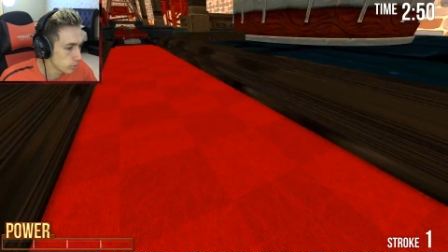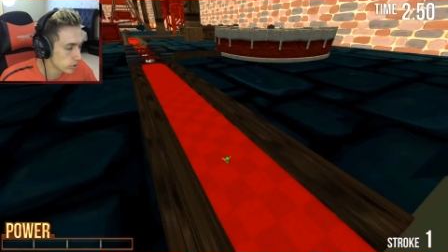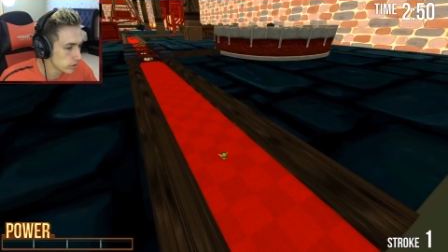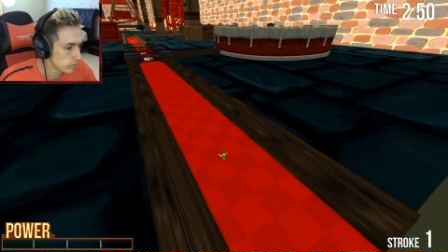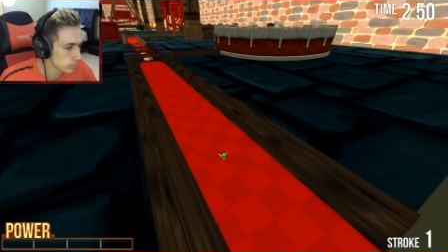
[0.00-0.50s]

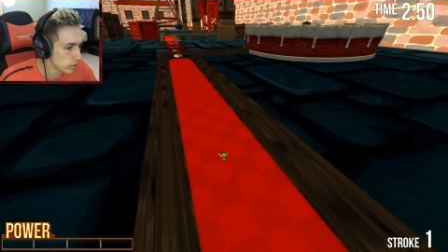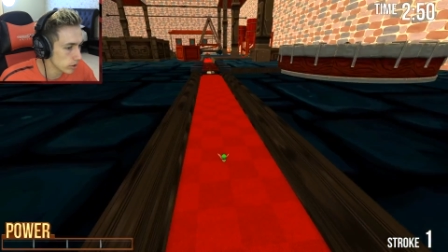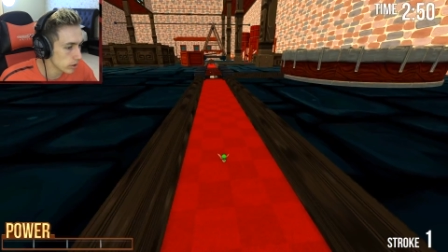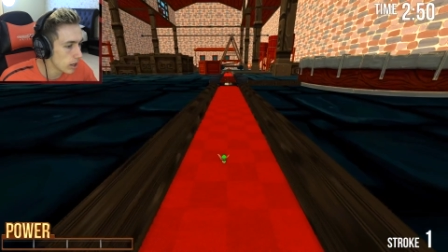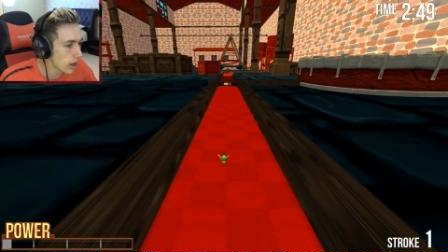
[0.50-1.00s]
what?
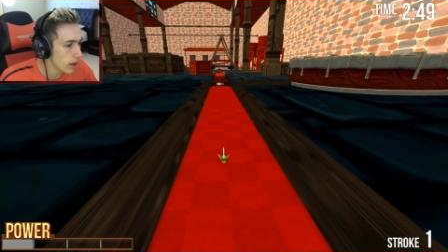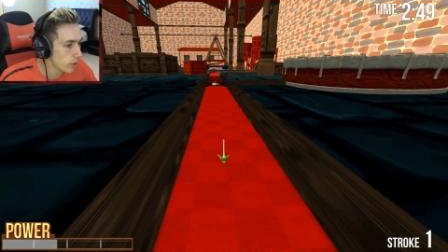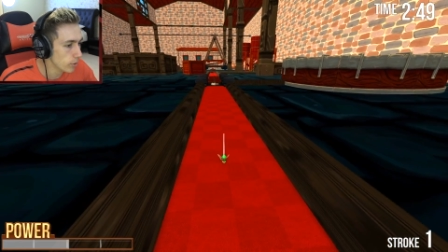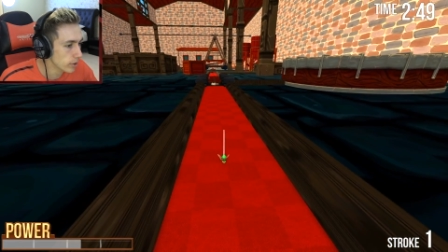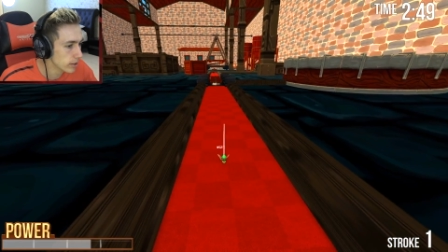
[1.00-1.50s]
The...
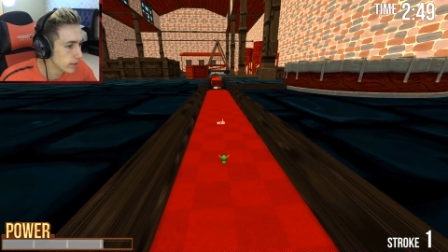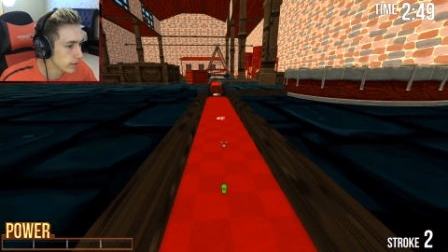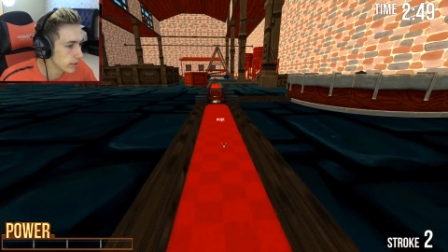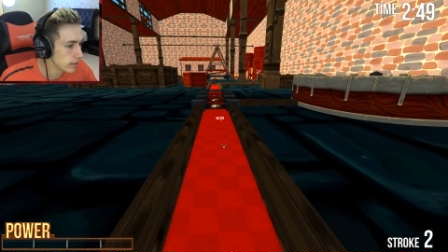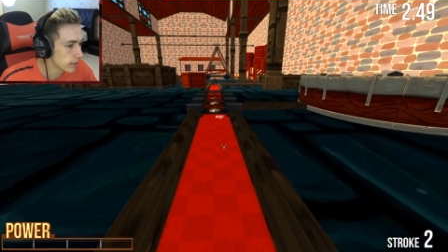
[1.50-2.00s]
No.
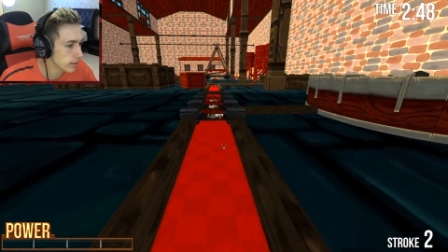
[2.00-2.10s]
He was